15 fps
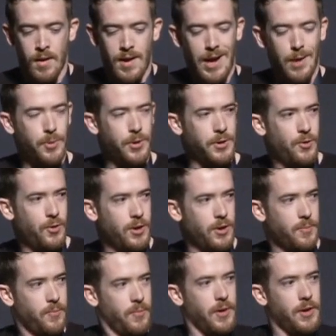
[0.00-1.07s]
Output and
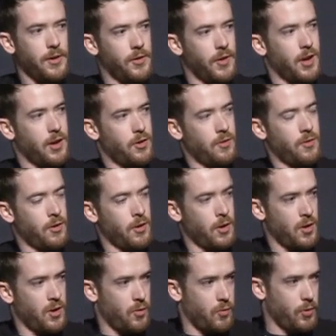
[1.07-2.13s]
cleanup, like I said,
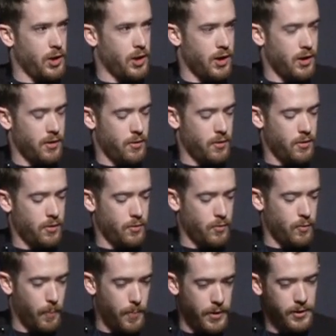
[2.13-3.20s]

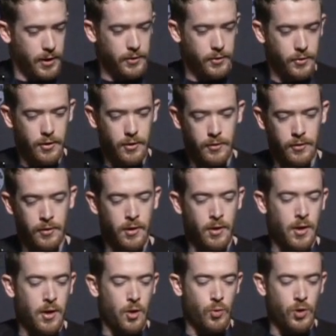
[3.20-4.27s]
we're pen testers.
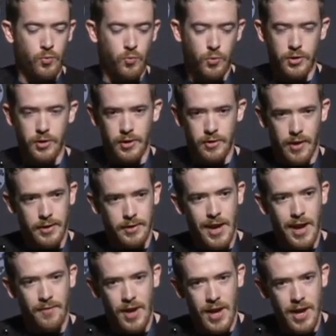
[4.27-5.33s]
We really like to
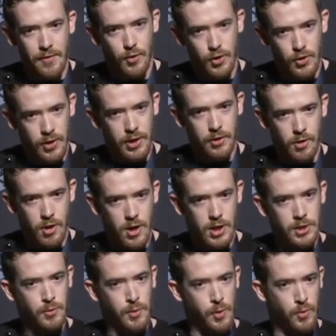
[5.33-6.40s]
have everything
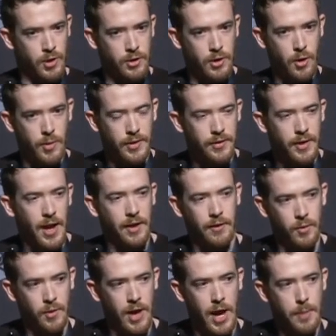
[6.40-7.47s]
logged. We want to know
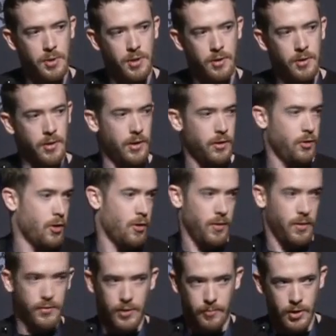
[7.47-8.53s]
exactly what happened.
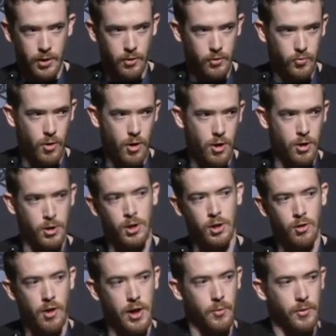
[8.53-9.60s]
If something goes wrong or a
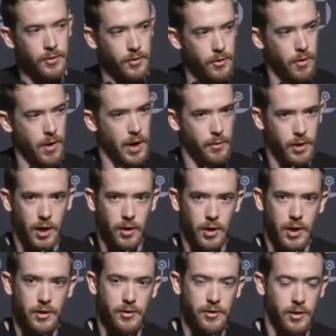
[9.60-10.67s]
client wants to know how we
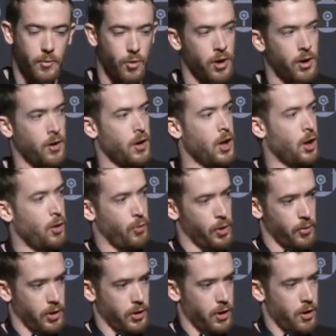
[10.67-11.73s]
got into somewhere, we
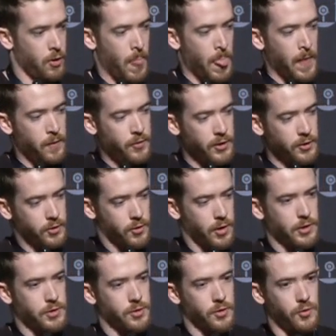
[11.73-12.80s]
want to know these
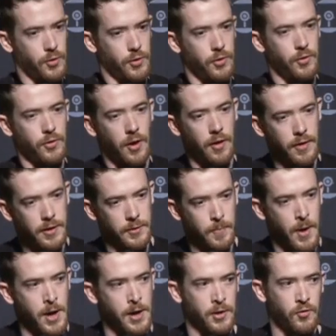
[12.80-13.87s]
credentials were used on this
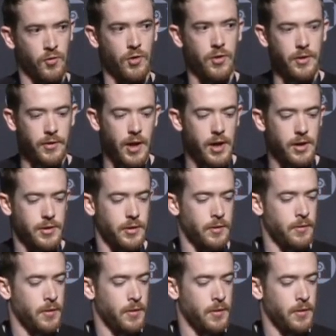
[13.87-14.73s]
box for this action.